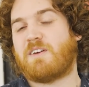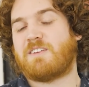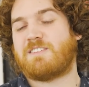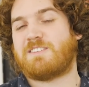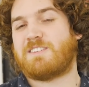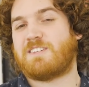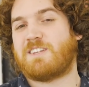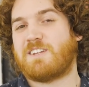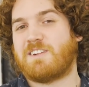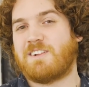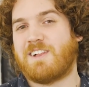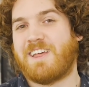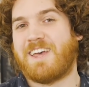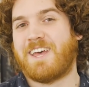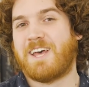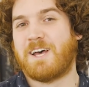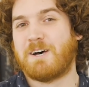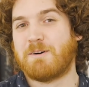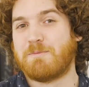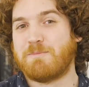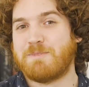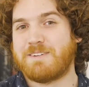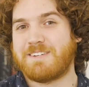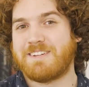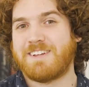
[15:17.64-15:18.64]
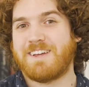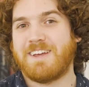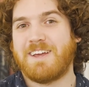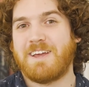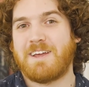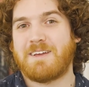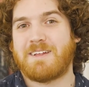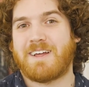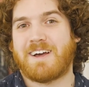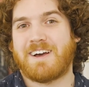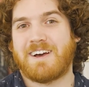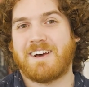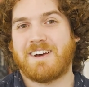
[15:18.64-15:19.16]
still helped
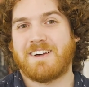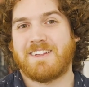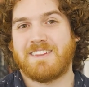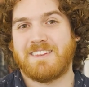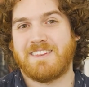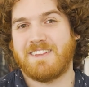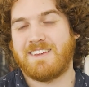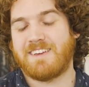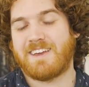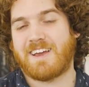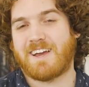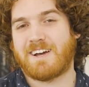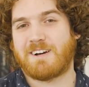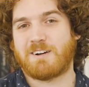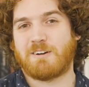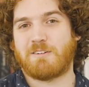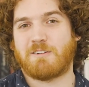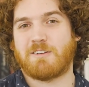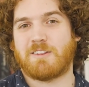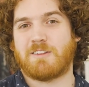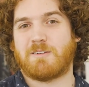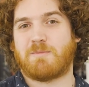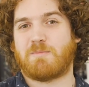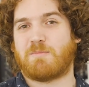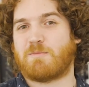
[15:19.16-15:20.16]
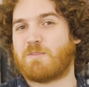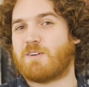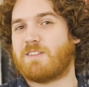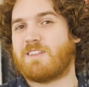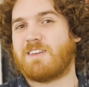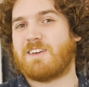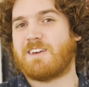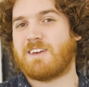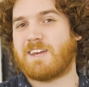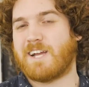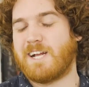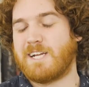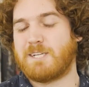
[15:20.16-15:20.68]
the algorithm with the
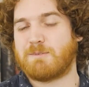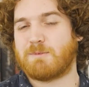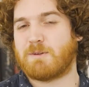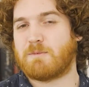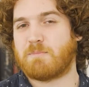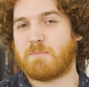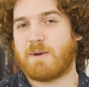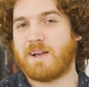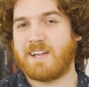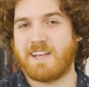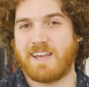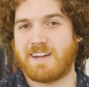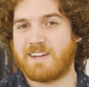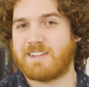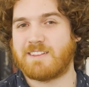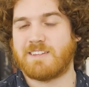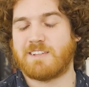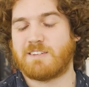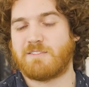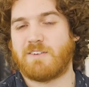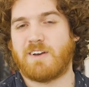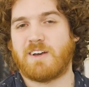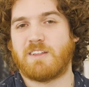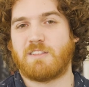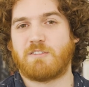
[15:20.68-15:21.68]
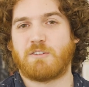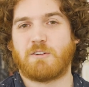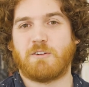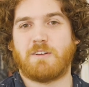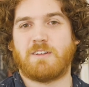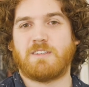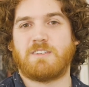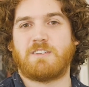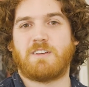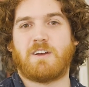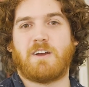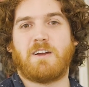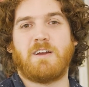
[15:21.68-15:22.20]
engagement by getting this far through
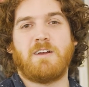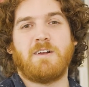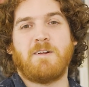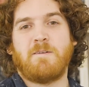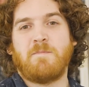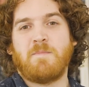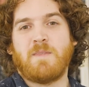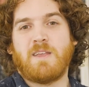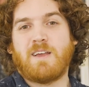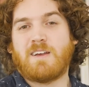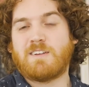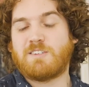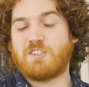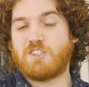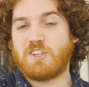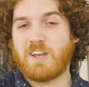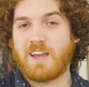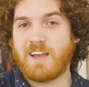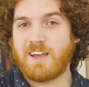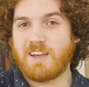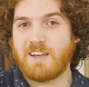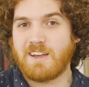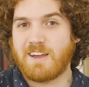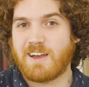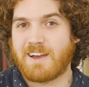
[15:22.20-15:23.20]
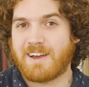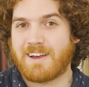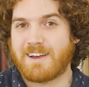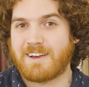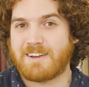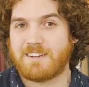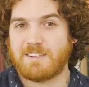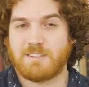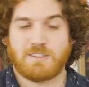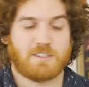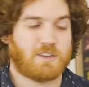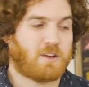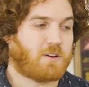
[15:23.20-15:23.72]
it. So share
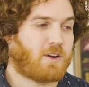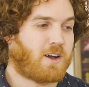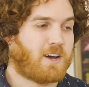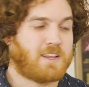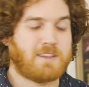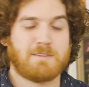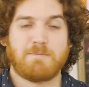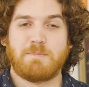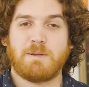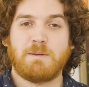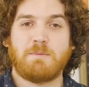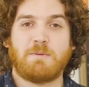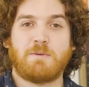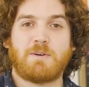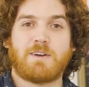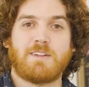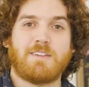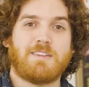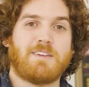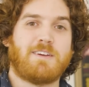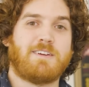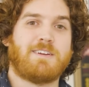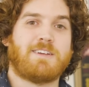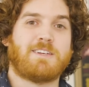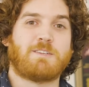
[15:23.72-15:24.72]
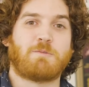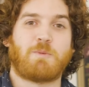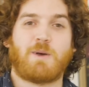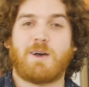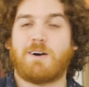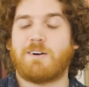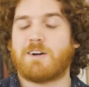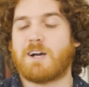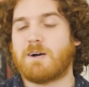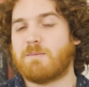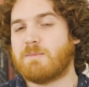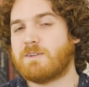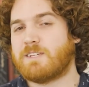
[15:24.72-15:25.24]
so other people can learn as
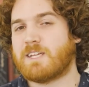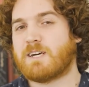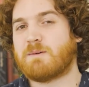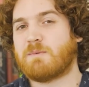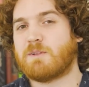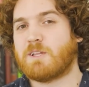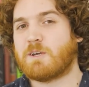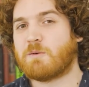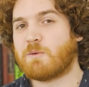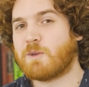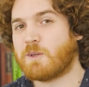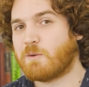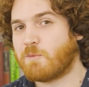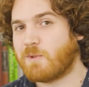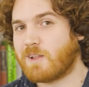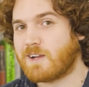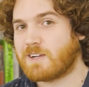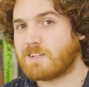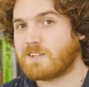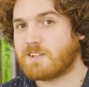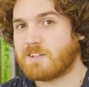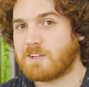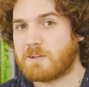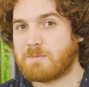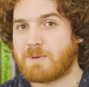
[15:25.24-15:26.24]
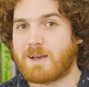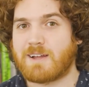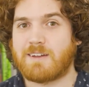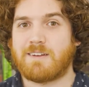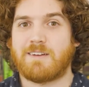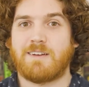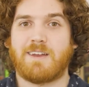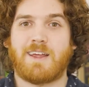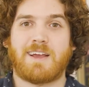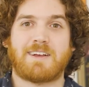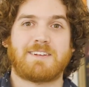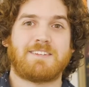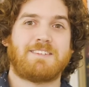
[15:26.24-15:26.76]
well. Comment down below what you would like to learn about
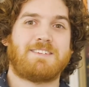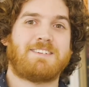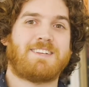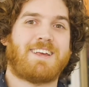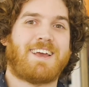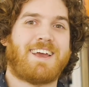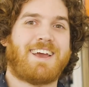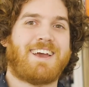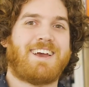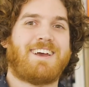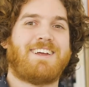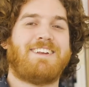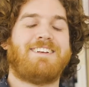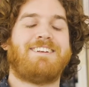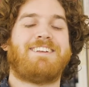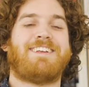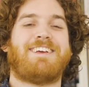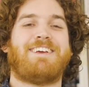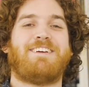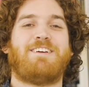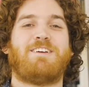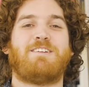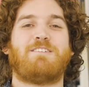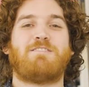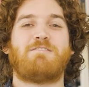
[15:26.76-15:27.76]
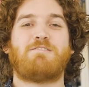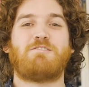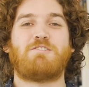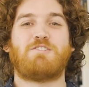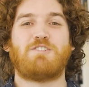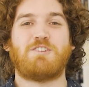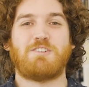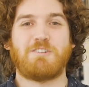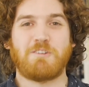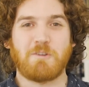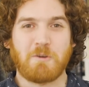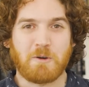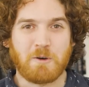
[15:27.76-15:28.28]
next, and
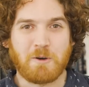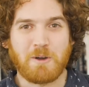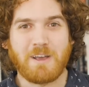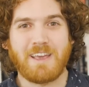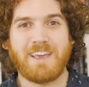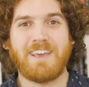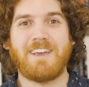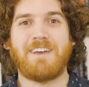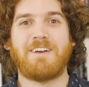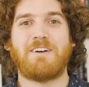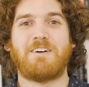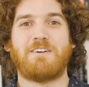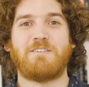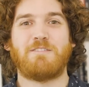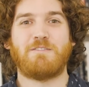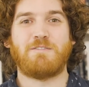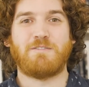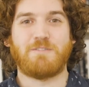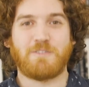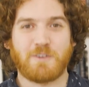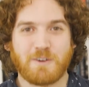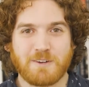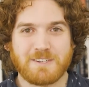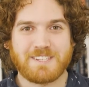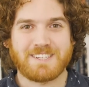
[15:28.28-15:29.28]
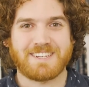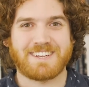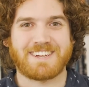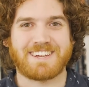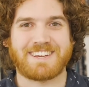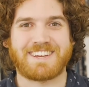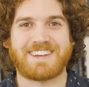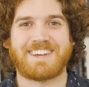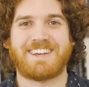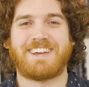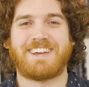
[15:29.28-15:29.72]
enjoy voting.